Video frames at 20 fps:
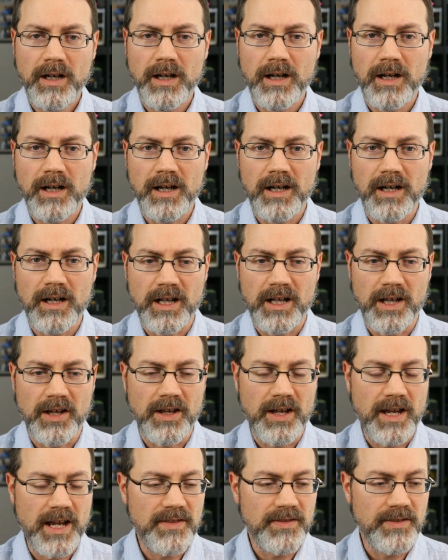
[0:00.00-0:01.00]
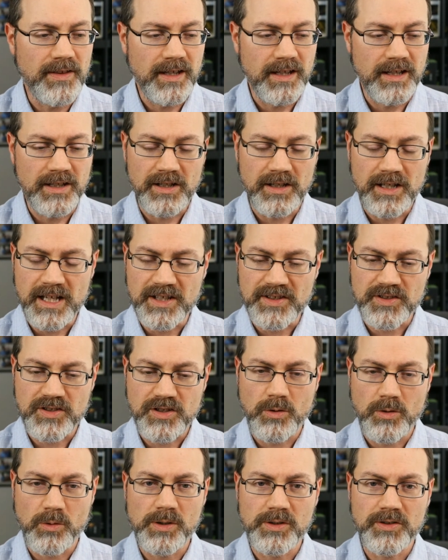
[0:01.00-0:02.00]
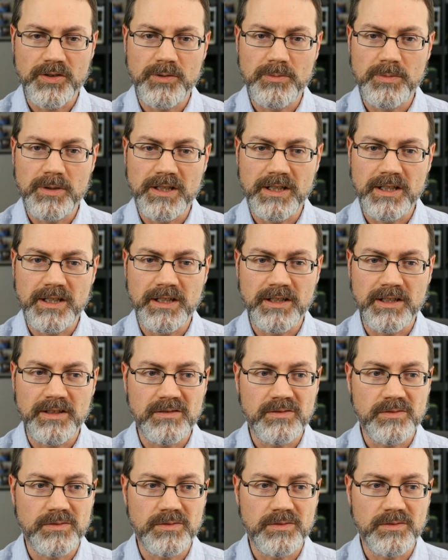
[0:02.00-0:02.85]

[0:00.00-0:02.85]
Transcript: And then it's going to be,